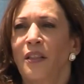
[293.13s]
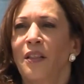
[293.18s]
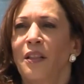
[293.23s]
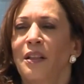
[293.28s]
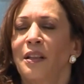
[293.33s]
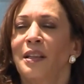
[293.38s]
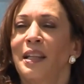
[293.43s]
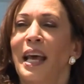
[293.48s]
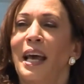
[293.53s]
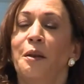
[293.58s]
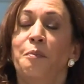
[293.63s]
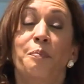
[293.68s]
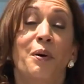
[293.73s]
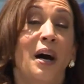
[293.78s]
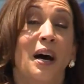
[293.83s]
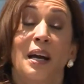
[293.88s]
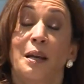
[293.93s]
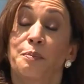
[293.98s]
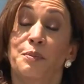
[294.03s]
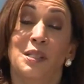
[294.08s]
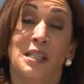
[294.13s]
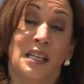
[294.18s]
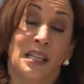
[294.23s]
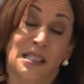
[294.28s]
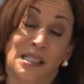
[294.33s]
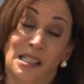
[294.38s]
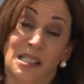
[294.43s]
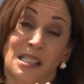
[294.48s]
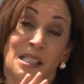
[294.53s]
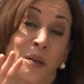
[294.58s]
Lead pipes
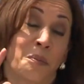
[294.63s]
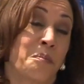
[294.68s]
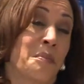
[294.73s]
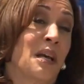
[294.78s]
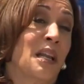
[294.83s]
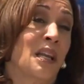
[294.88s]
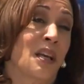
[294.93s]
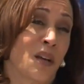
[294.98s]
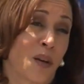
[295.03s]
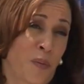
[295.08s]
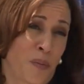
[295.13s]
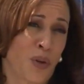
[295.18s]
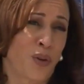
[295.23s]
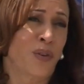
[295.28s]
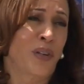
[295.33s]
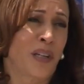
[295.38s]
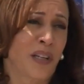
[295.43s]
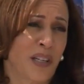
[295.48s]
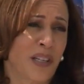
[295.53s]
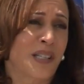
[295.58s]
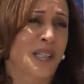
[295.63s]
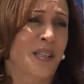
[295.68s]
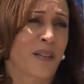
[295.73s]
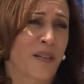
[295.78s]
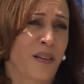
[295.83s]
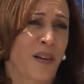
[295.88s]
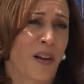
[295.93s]
exist in many communities,